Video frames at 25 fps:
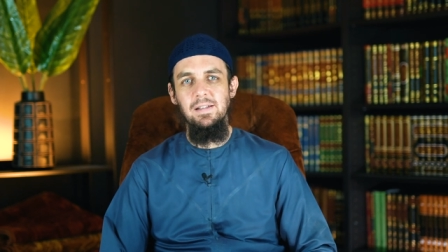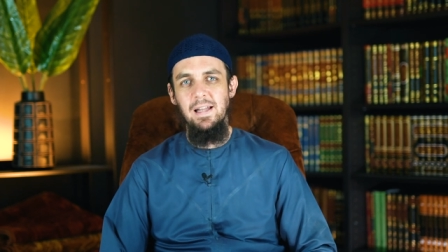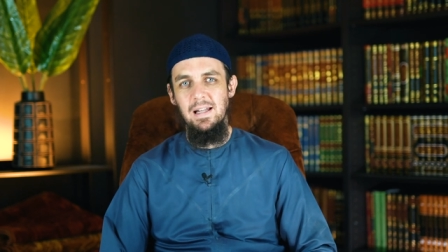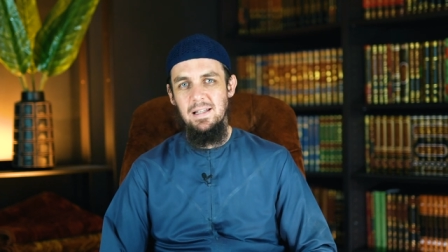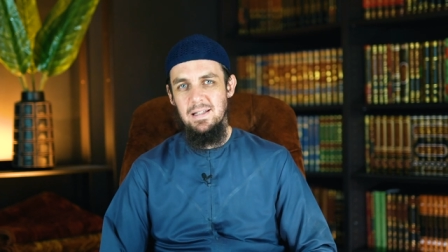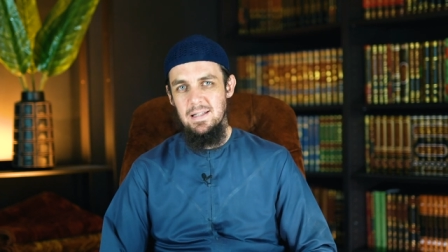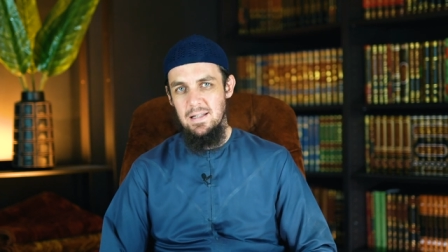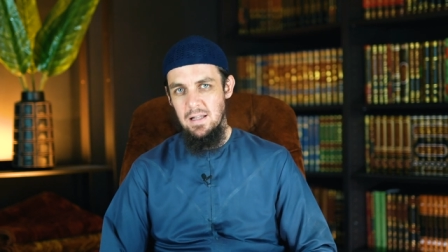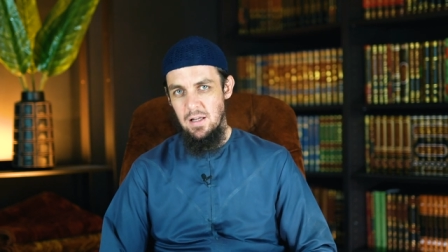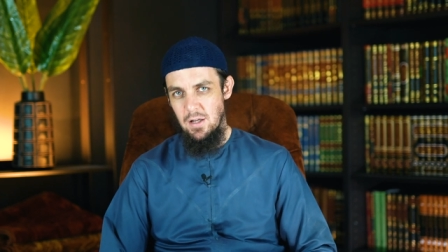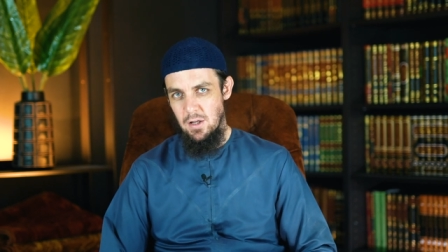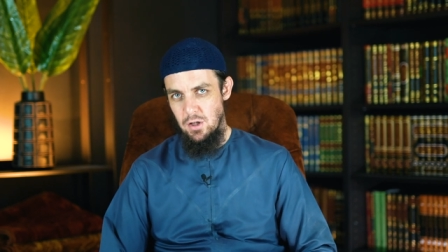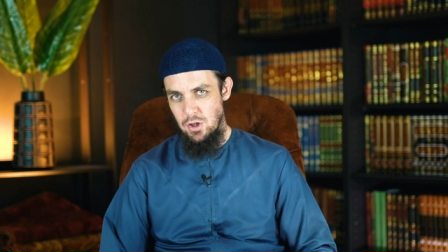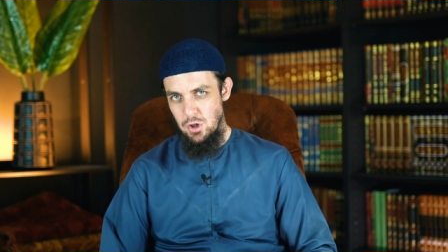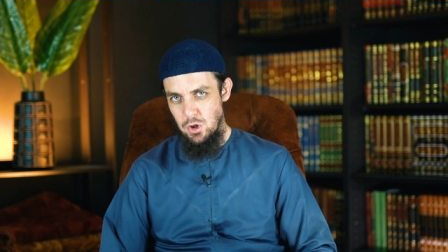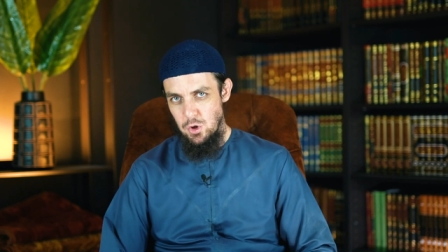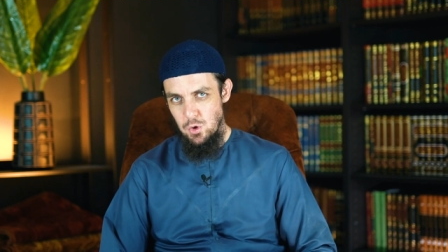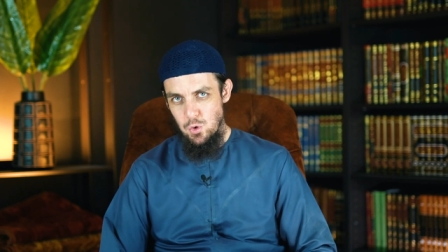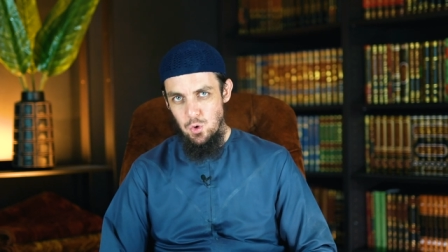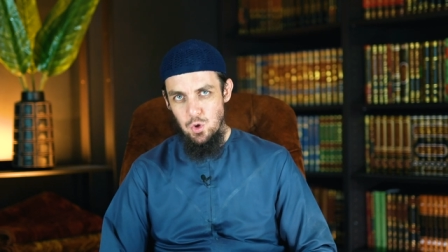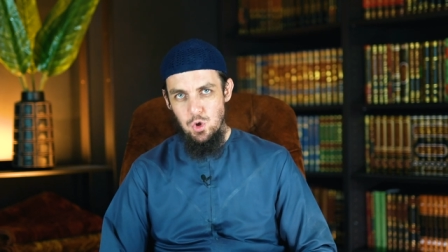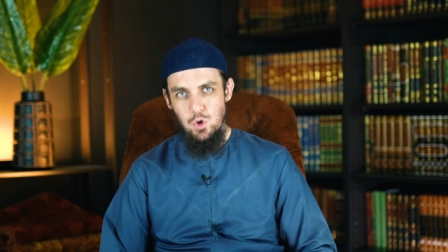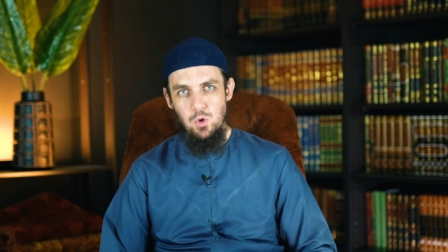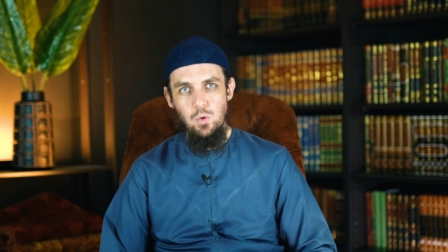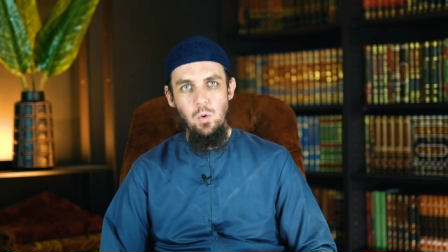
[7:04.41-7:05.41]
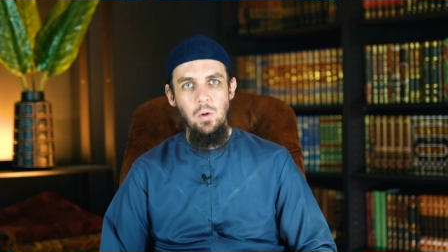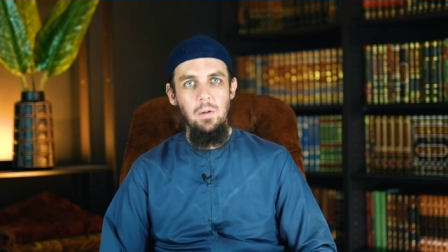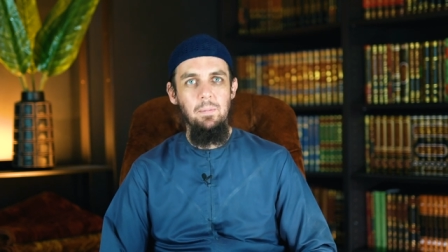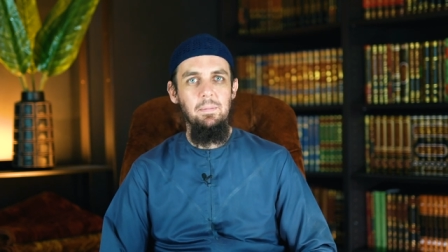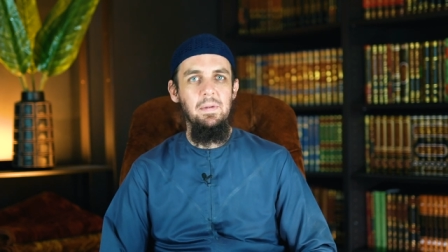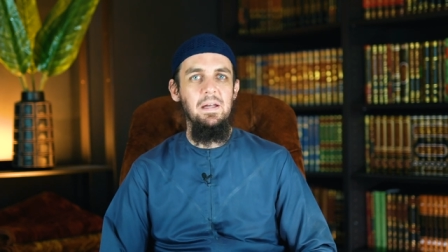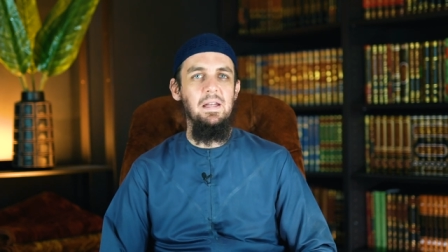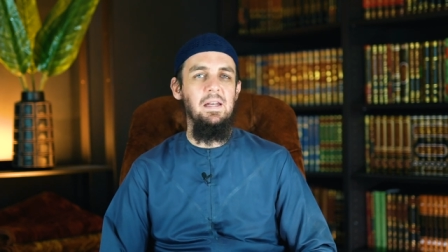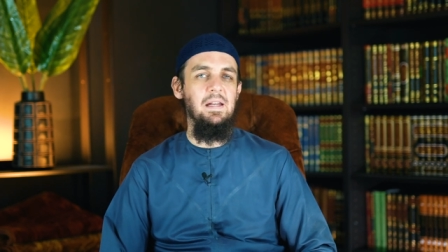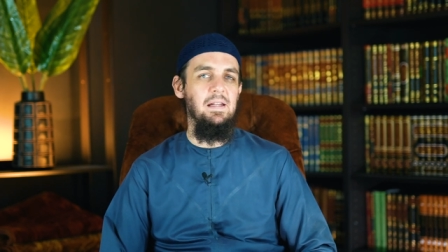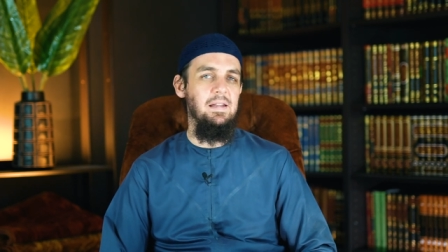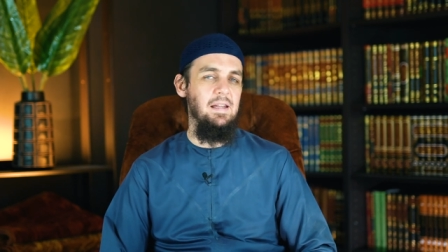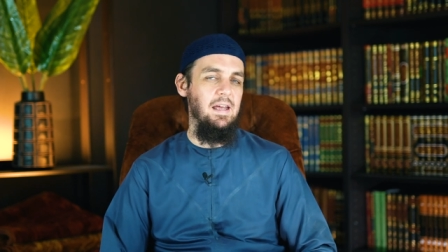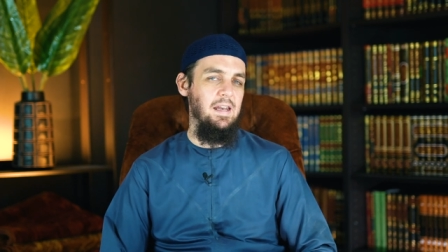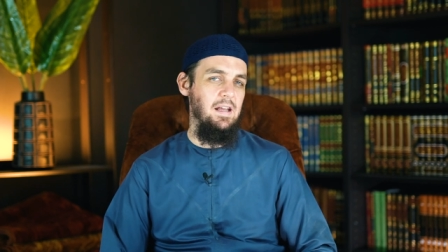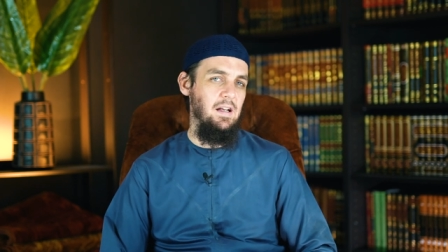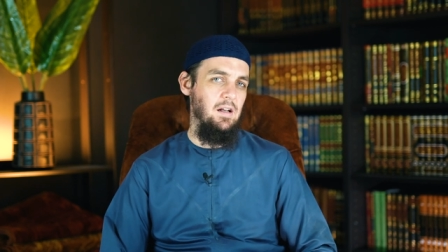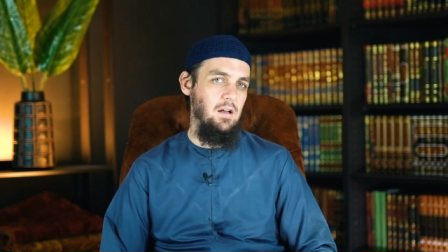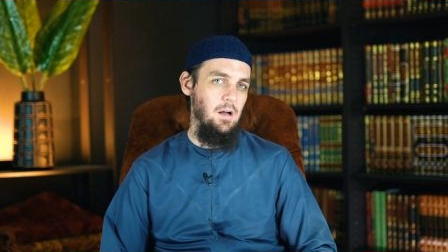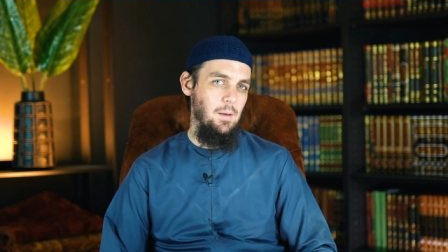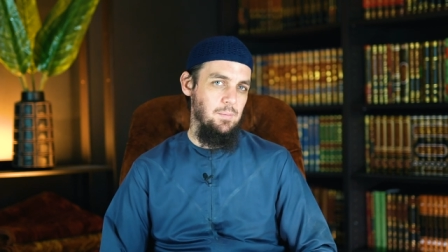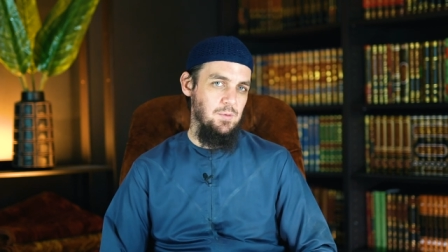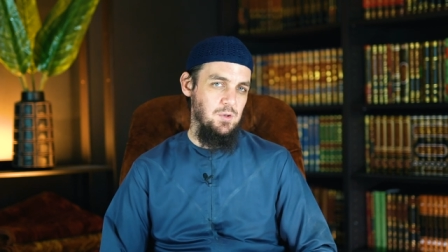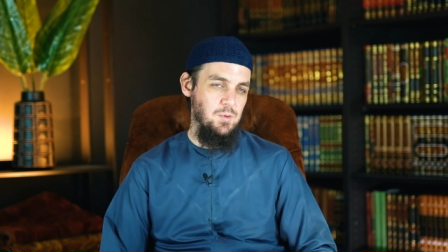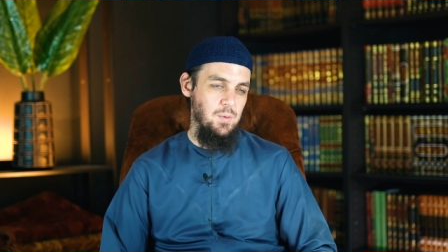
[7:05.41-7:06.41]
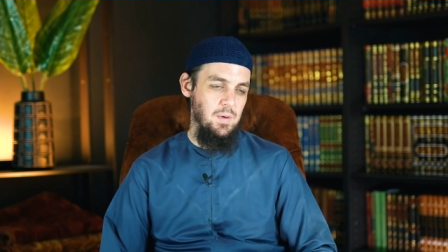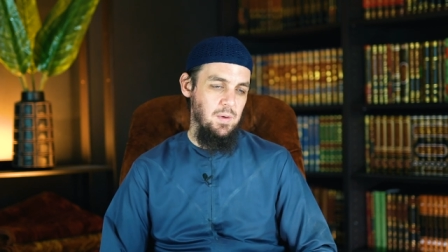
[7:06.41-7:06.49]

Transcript: That's the usual meaning that it comes